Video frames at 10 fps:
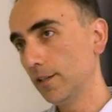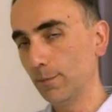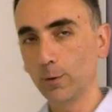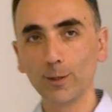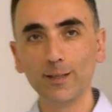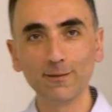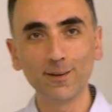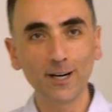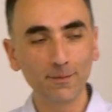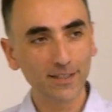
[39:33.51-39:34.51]
deploy the
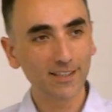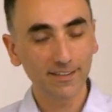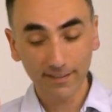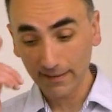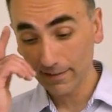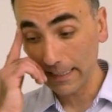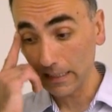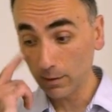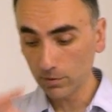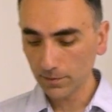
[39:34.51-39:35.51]
environment, let's say, and
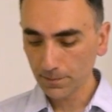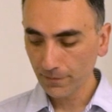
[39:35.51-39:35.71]
scale out.